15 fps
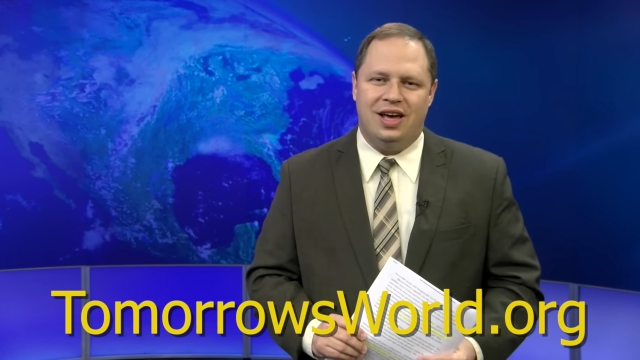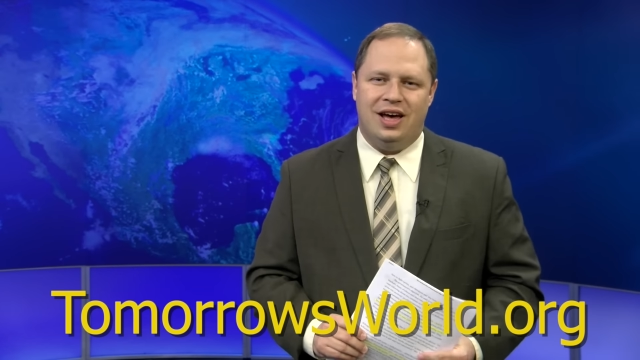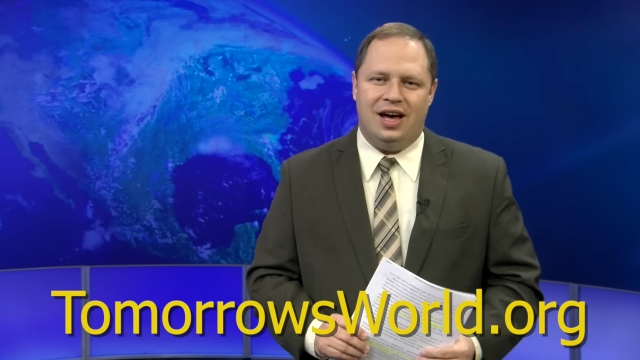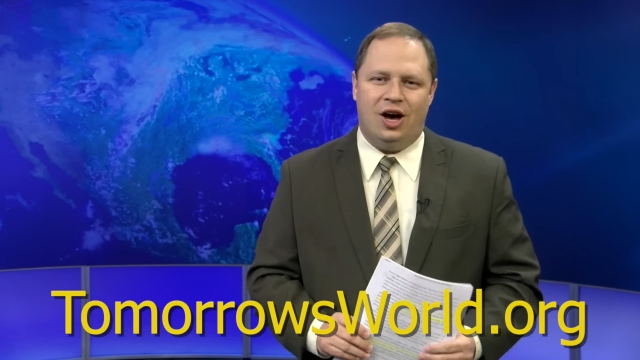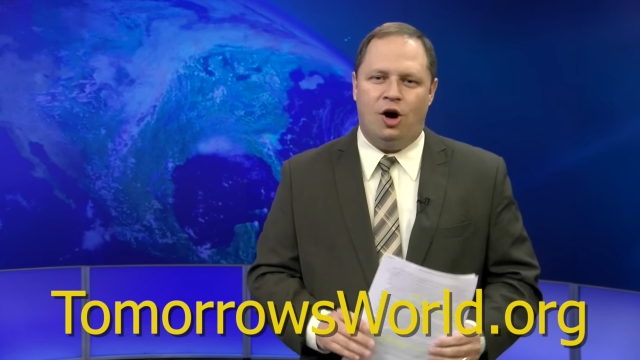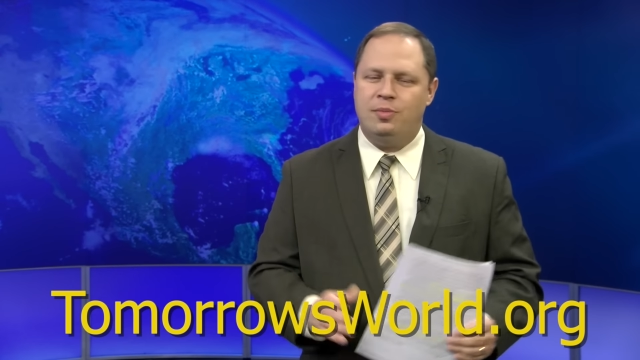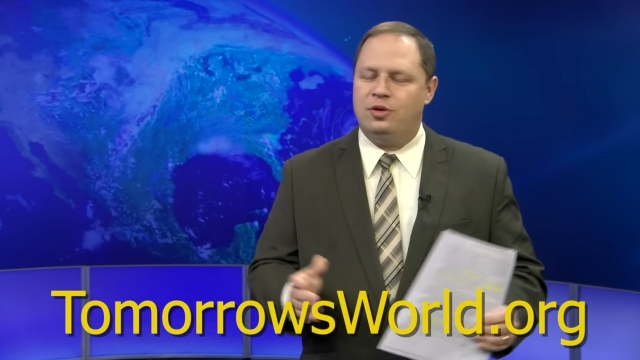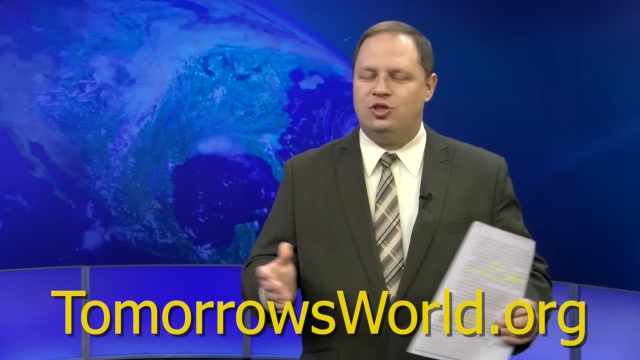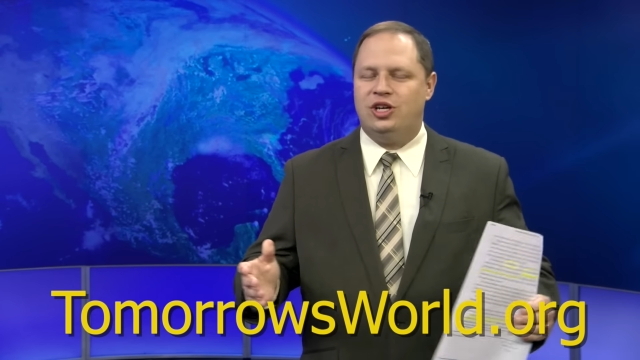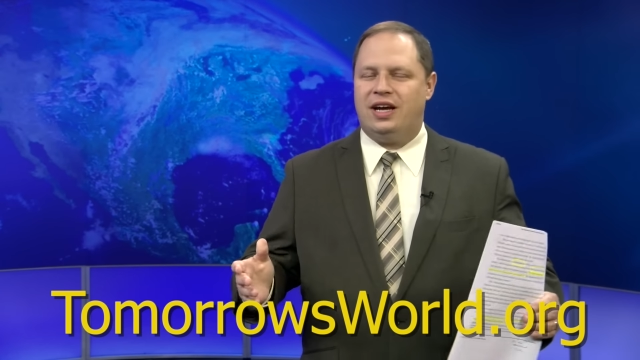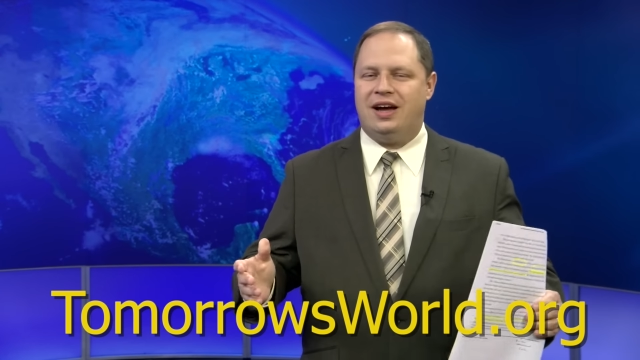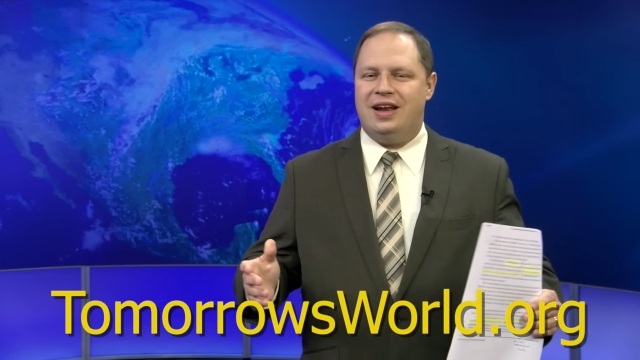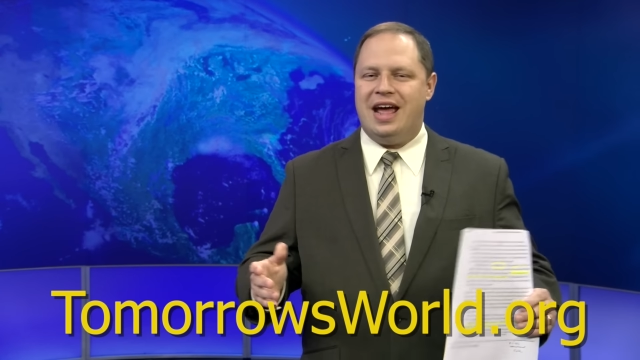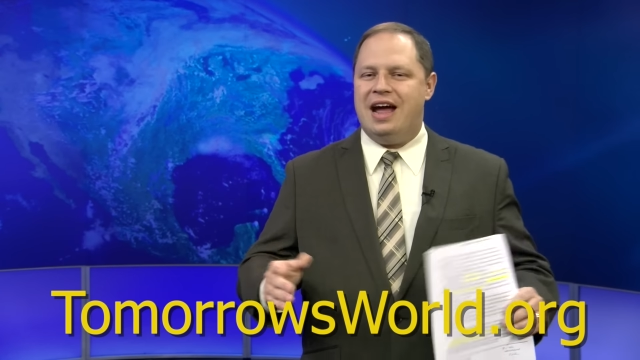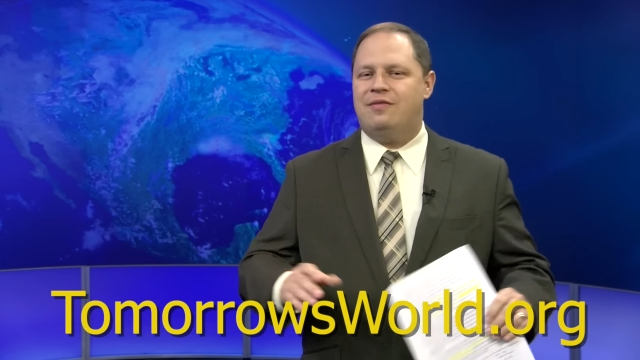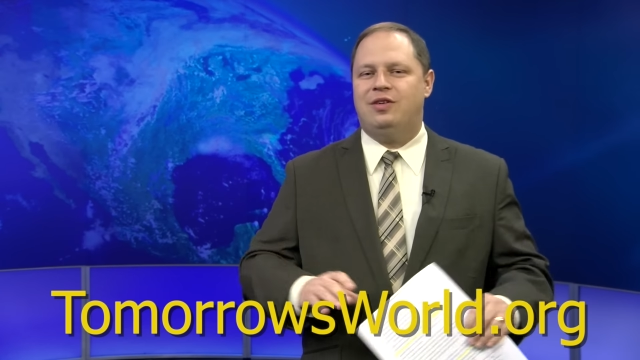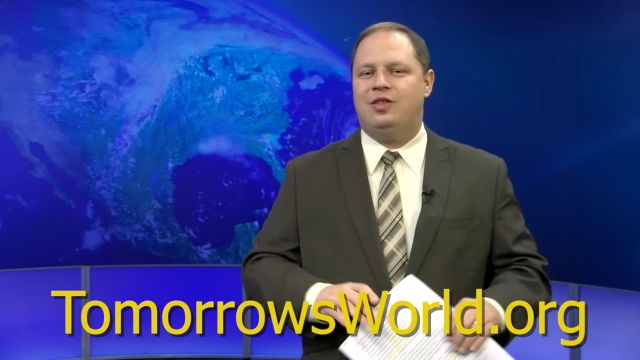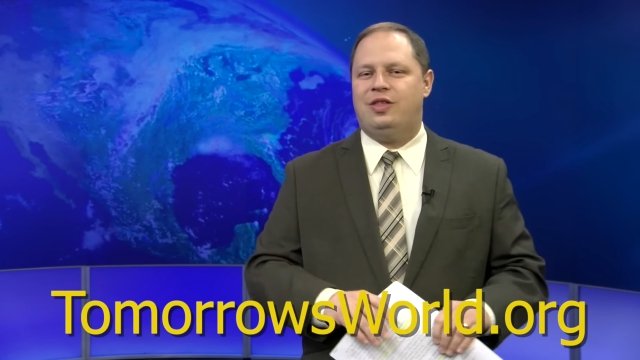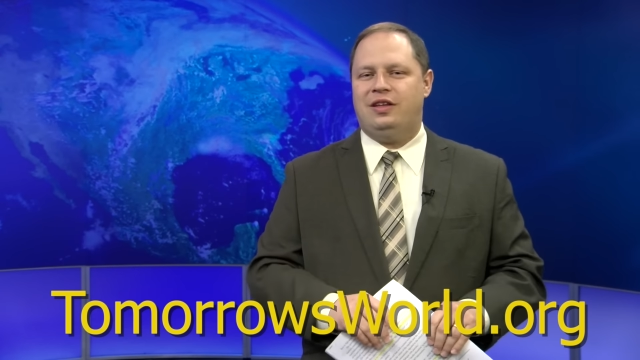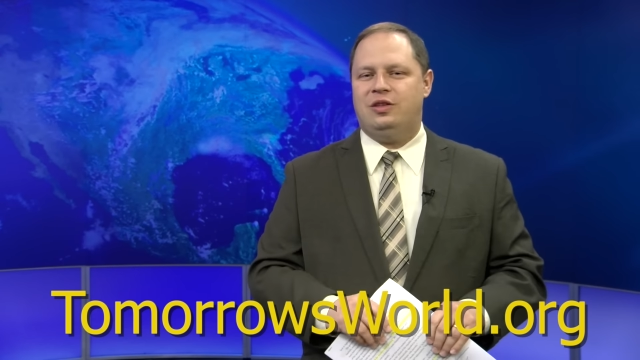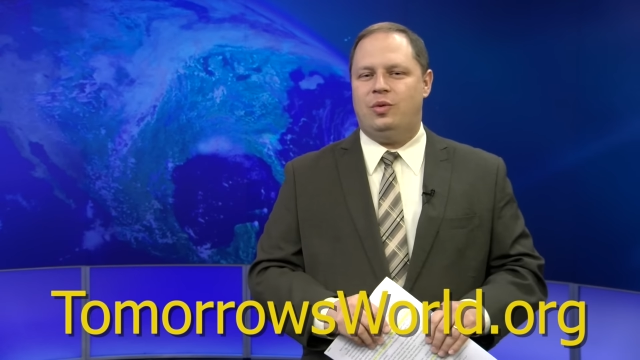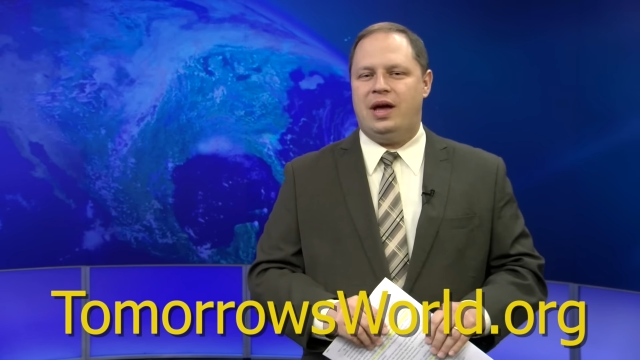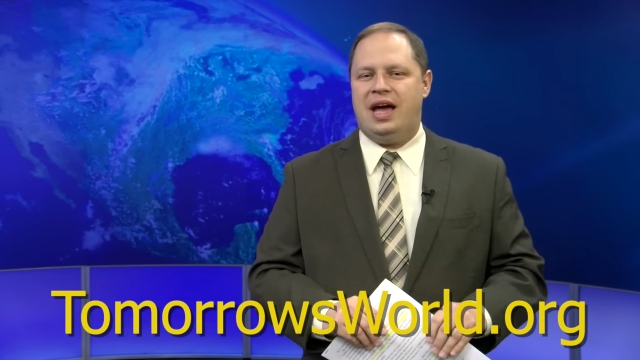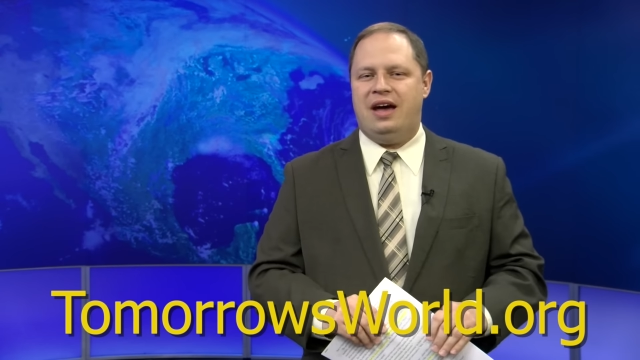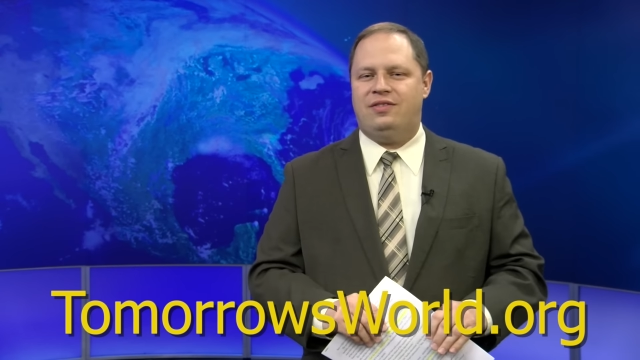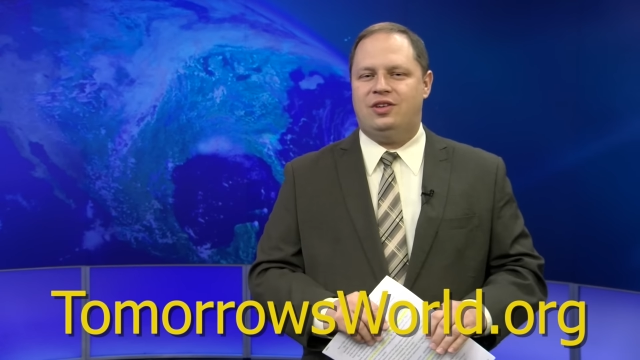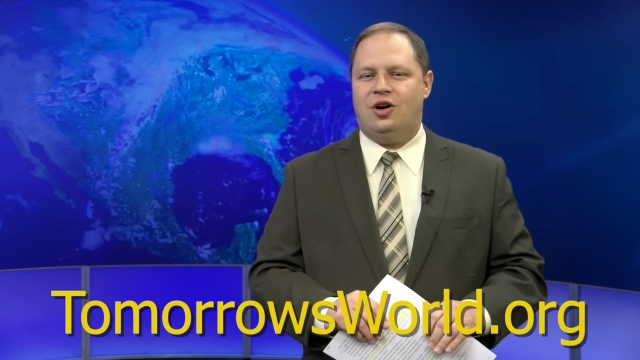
I hope you'll check out everything that we have